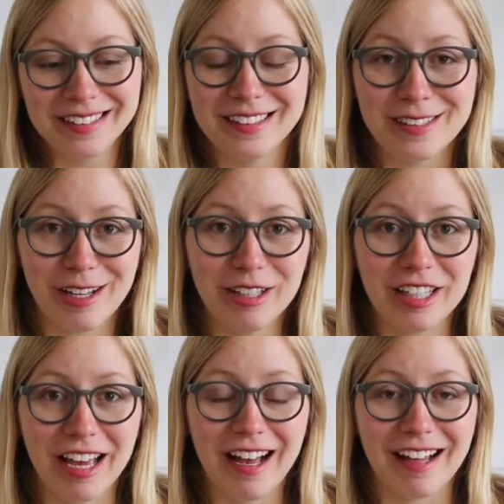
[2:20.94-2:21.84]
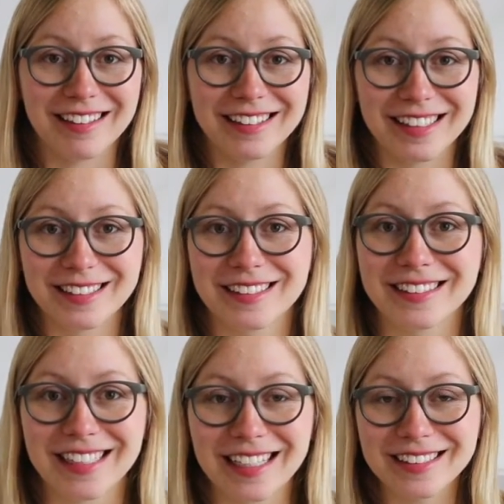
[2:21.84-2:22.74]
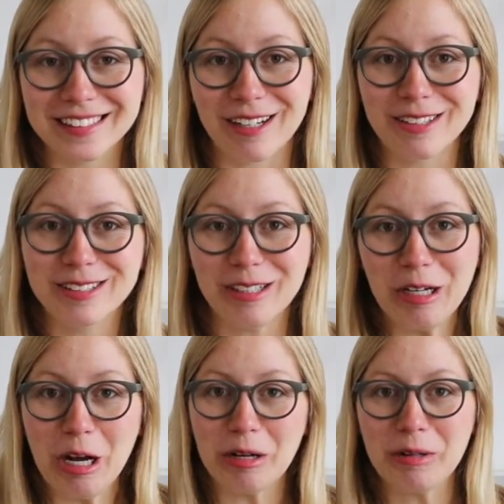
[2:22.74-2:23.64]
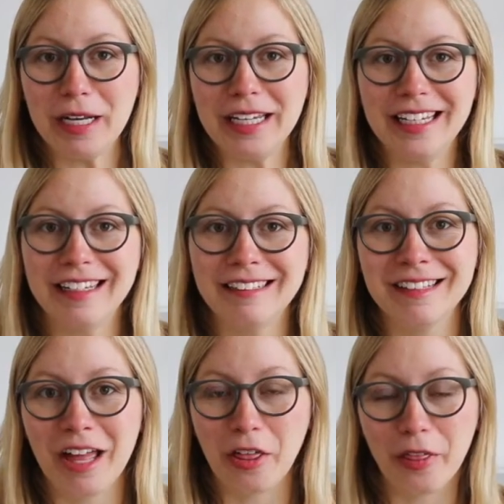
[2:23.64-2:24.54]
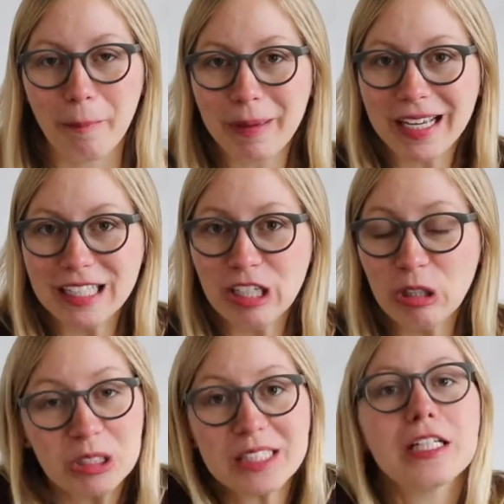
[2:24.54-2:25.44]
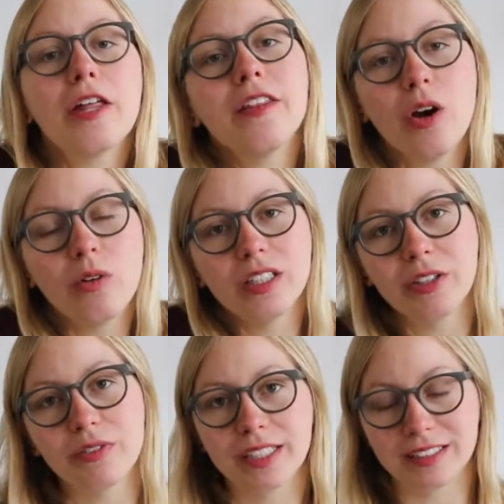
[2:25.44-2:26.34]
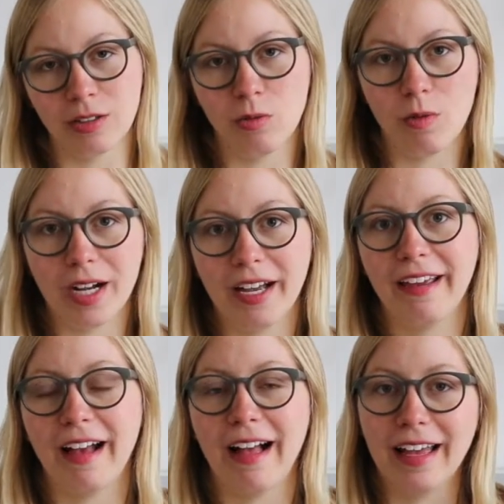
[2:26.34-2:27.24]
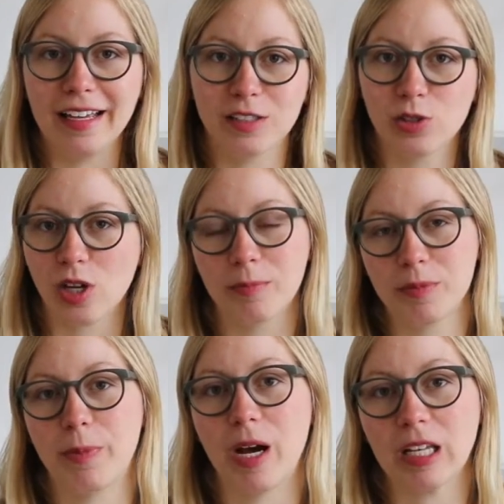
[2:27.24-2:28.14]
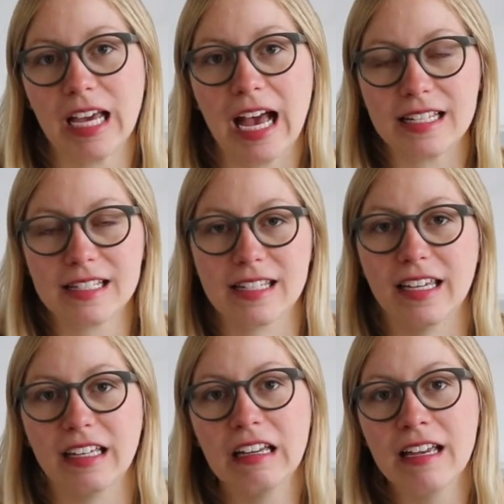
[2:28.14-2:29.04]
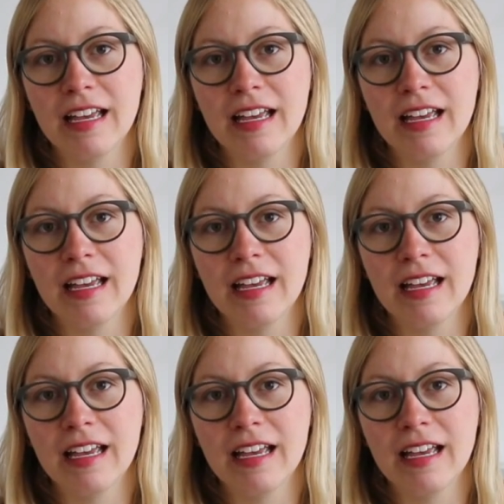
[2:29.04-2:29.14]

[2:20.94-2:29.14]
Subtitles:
So yeah, that's also already the big news. It's not the only reason why I stopped podcasting,